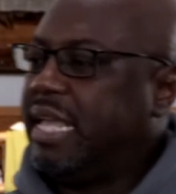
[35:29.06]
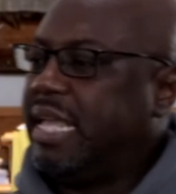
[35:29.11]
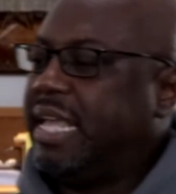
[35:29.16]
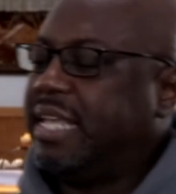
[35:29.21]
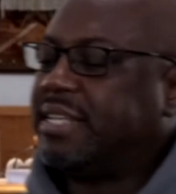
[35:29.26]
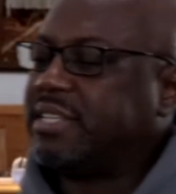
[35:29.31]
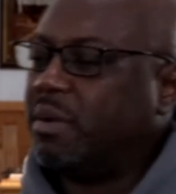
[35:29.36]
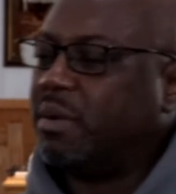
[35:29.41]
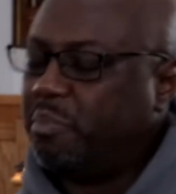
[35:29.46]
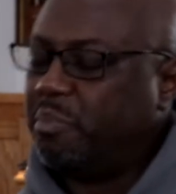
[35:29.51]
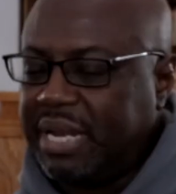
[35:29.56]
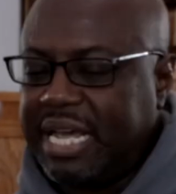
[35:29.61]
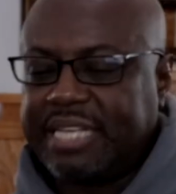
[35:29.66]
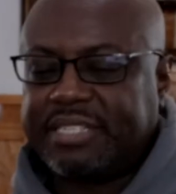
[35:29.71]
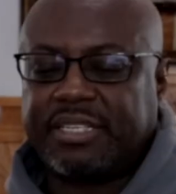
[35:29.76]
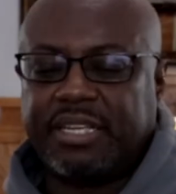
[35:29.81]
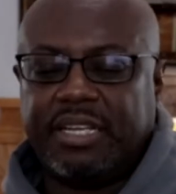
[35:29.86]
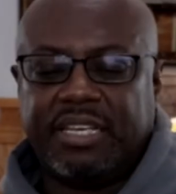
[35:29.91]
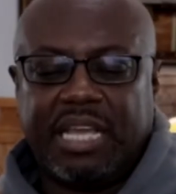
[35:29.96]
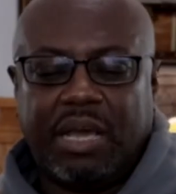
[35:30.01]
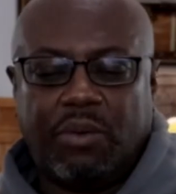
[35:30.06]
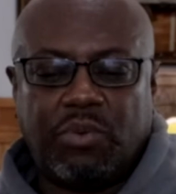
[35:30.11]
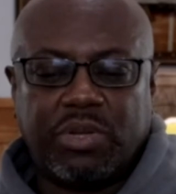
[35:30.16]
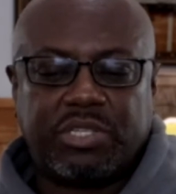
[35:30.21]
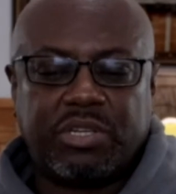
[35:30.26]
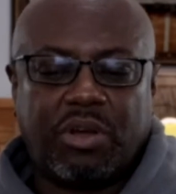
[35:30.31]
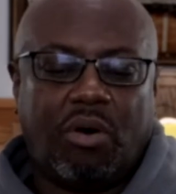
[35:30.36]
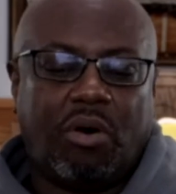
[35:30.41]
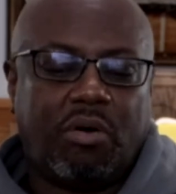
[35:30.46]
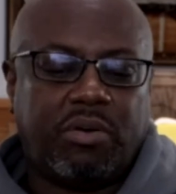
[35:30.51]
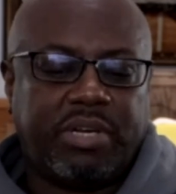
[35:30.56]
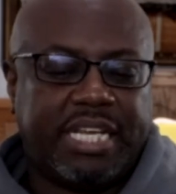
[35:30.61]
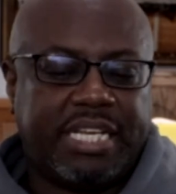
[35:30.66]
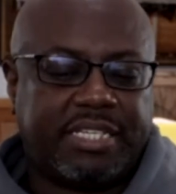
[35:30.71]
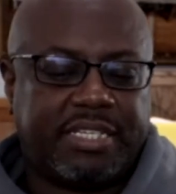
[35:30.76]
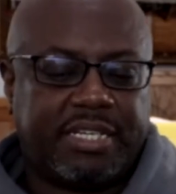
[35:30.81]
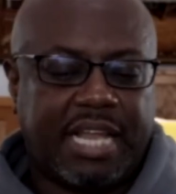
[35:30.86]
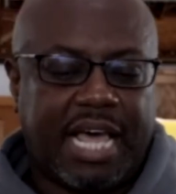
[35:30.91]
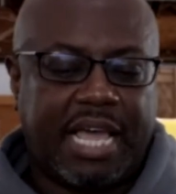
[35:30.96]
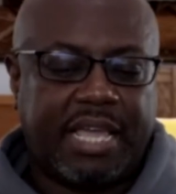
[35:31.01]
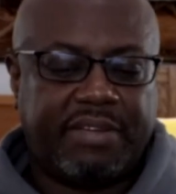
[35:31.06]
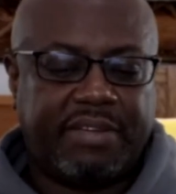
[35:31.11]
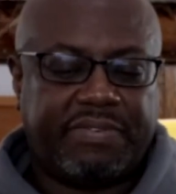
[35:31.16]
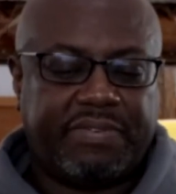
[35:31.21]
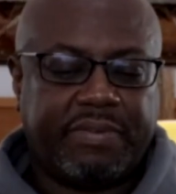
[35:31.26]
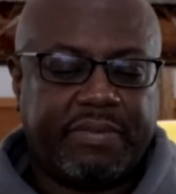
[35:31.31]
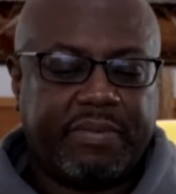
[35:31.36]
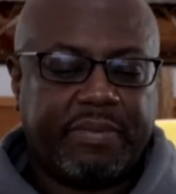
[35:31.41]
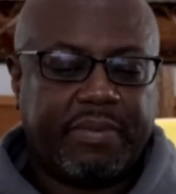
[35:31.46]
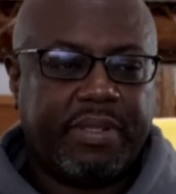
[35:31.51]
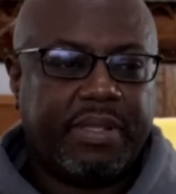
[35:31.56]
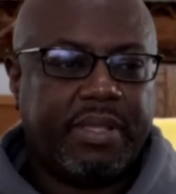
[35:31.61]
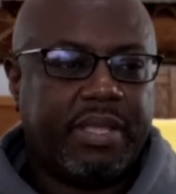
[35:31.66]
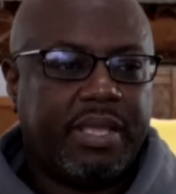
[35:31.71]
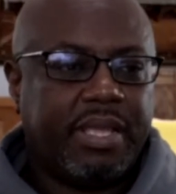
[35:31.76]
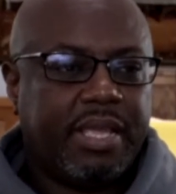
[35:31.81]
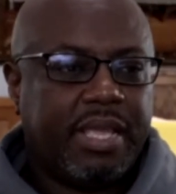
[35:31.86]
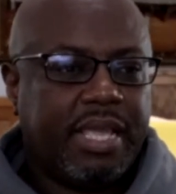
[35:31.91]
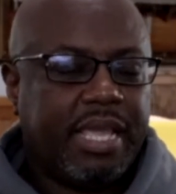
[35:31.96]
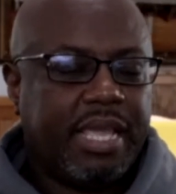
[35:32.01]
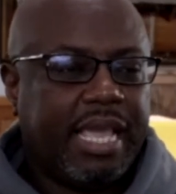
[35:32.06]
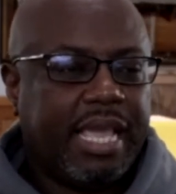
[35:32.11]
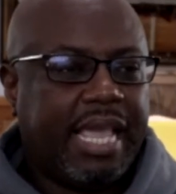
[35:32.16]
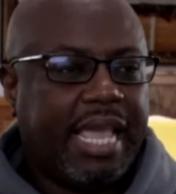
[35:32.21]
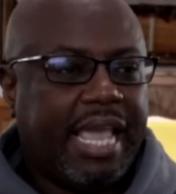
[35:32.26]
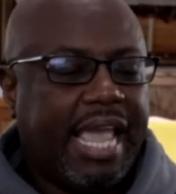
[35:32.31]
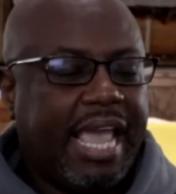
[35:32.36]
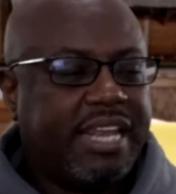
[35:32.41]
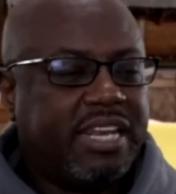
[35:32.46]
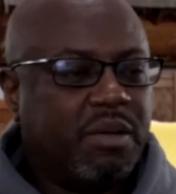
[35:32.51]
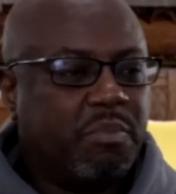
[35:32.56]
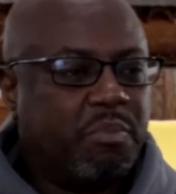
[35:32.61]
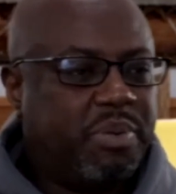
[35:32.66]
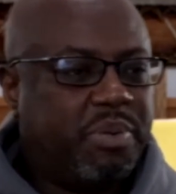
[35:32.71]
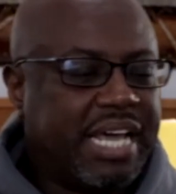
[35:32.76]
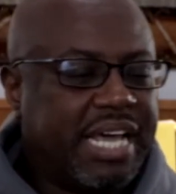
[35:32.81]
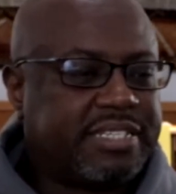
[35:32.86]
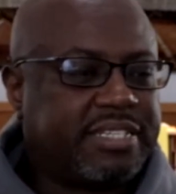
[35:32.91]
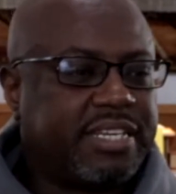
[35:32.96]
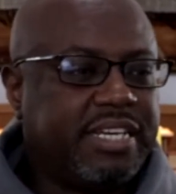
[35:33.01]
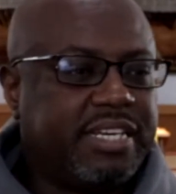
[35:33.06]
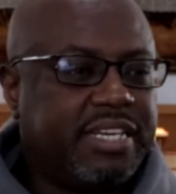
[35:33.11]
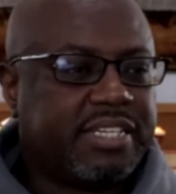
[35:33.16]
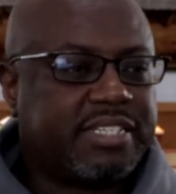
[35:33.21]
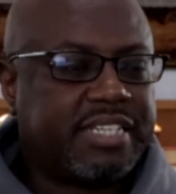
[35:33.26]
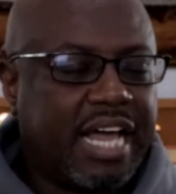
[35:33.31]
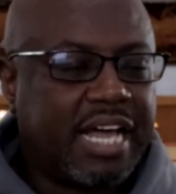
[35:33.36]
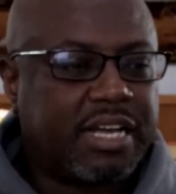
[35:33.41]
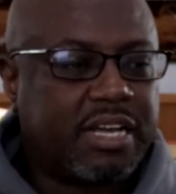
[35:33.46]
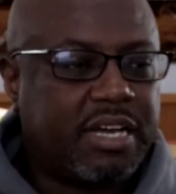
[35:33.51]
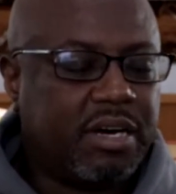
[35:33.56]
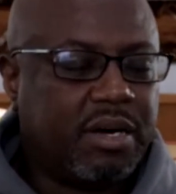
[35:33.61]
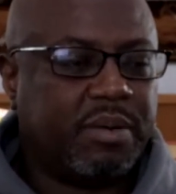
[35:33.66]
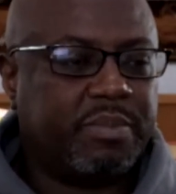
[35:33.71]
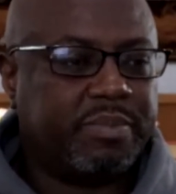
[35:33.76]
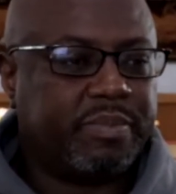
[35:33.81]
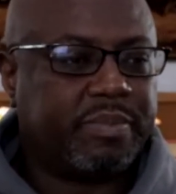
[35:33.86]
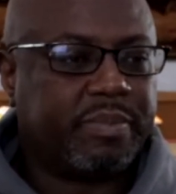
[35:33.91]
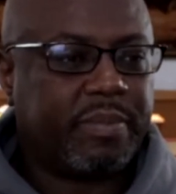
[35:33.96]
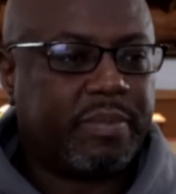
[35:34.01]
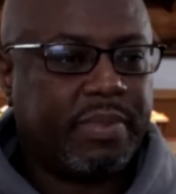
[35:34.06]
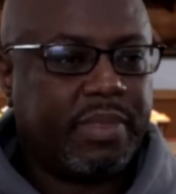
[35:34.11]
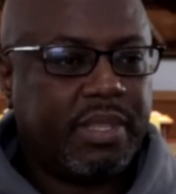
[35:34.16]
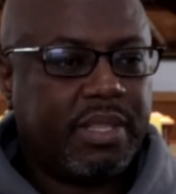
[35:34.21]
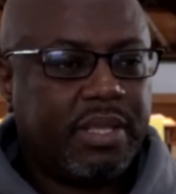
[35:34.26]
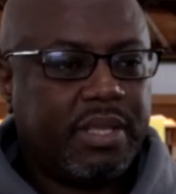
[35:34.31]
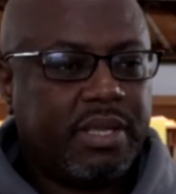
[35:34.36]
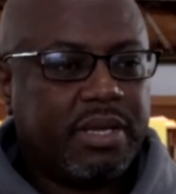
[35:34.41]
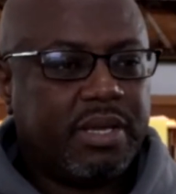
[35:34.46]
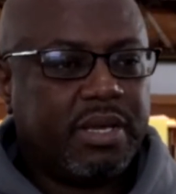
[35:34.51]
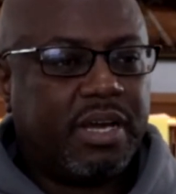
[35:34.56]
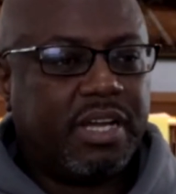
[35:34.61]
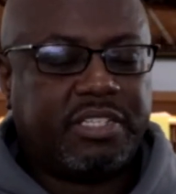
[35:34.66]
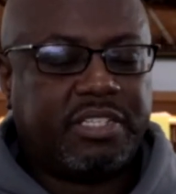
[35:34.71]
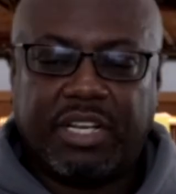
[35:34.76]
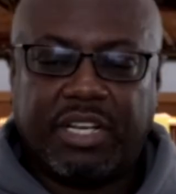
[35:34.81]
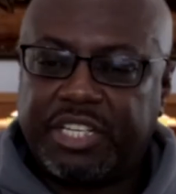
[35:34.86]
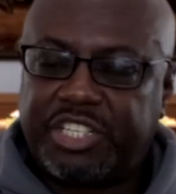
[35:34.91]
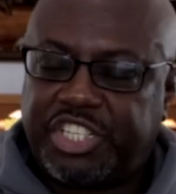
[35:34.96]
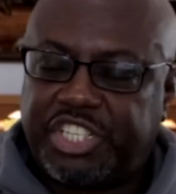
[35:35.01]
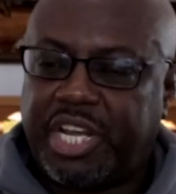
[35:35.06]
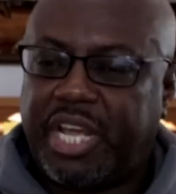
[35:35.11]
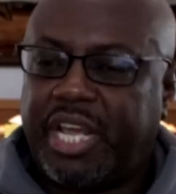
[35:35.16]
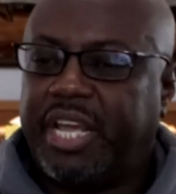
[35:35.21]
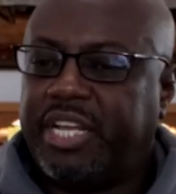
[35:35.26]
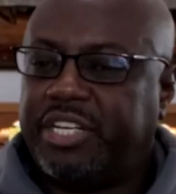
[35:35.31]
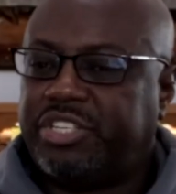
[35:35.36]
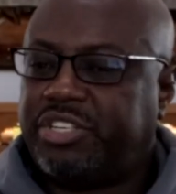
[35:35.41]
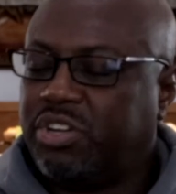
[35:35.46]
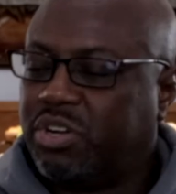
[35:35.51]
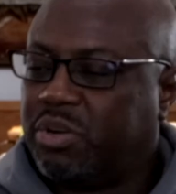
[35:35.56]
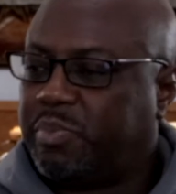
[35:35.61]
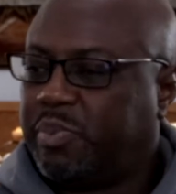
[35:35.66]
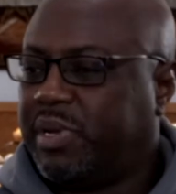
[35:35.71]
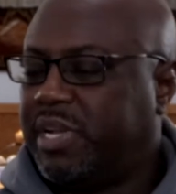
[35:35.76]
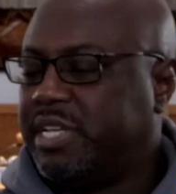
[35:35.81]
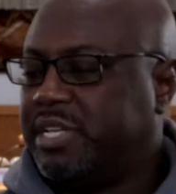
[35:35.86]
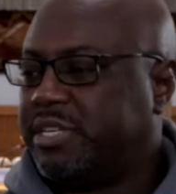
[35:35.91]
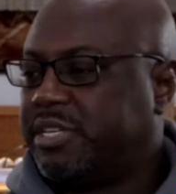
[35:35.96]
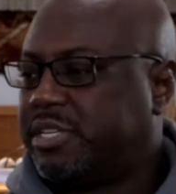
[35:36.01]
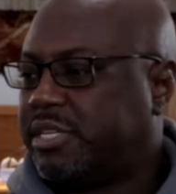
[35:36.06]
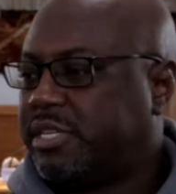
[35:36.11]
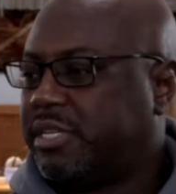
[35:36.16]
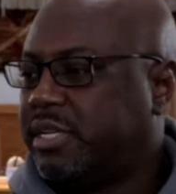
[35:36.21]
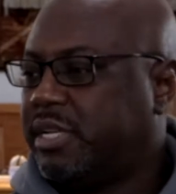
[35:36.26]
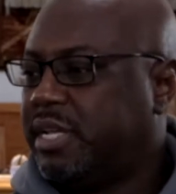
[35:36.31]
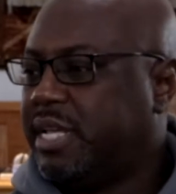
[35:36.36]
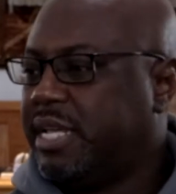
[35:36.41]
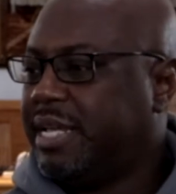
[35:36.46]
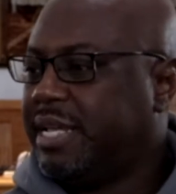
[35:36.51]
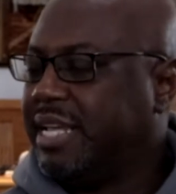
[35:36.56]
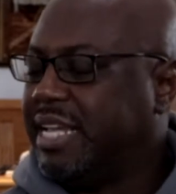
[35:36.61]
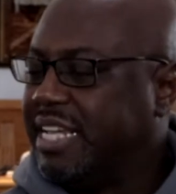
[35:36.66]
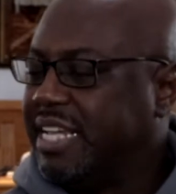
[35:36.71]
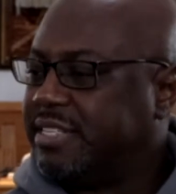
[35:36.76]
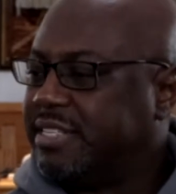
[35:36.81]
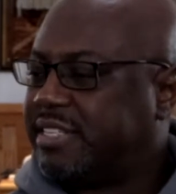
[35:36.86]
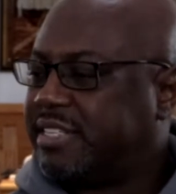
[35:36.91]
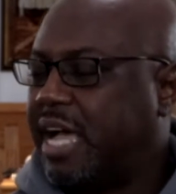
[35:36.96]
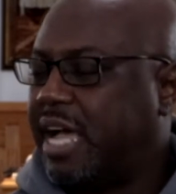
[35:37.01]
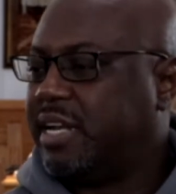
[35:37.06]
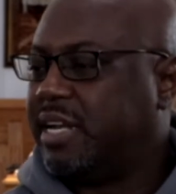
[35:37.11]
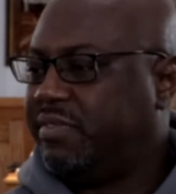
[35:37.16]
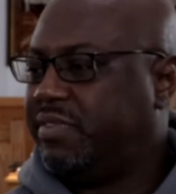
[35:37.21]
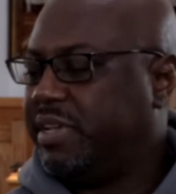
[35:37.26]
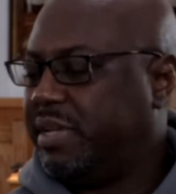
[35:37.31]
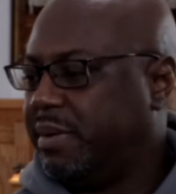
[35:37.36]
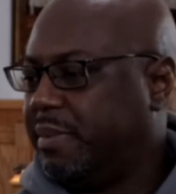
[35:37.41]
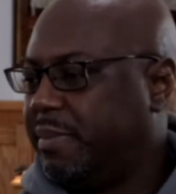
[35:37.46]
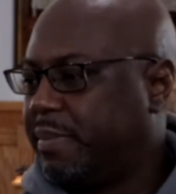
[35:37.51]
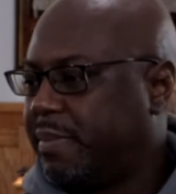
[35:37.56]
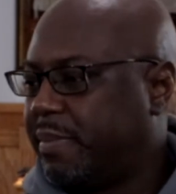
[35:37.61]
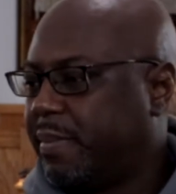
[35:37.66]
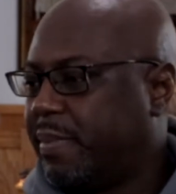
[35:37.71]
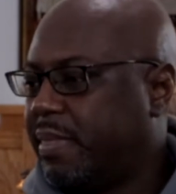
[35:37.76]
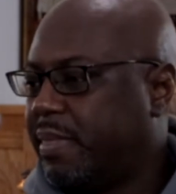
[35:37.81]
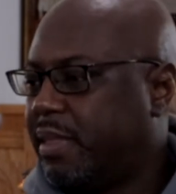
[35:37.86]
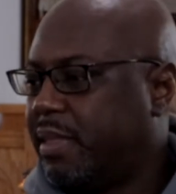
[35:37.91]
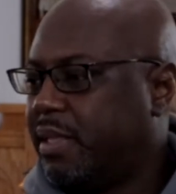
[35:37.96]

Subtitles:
It's a blessing that was on his life. And the blessing does not come until a change took place inside of him. Yes.